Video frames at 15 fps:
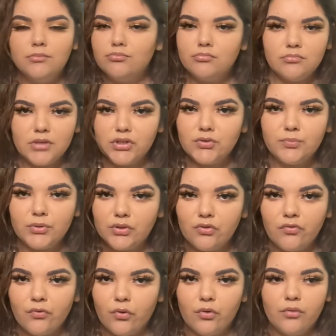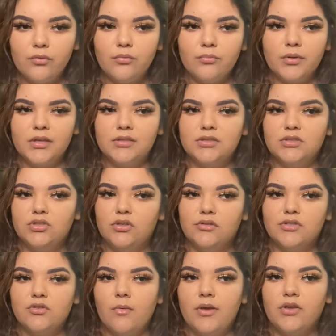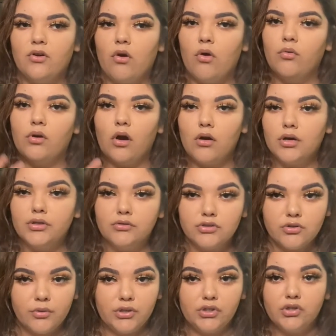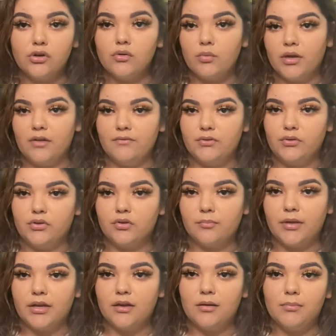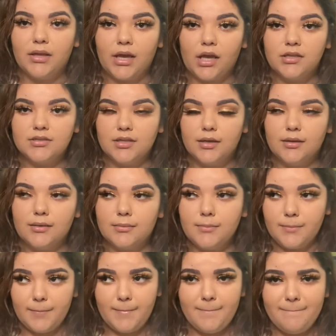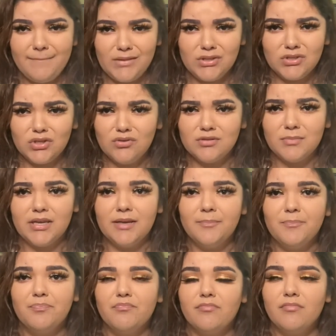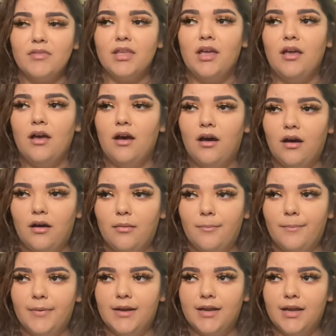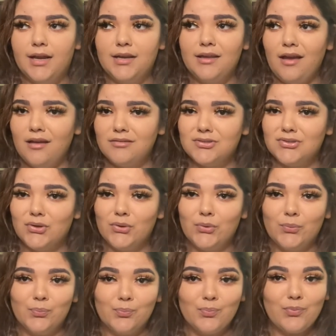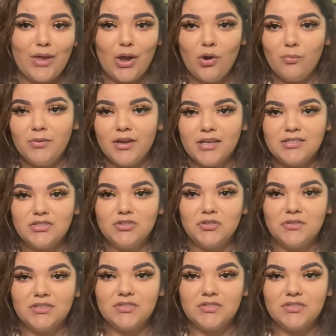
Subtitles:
is beautiful because you're showing your own art, you're showing your way of doing your makeup, like I said. Excuse me. And yeah, so I hope you guys enjoyed this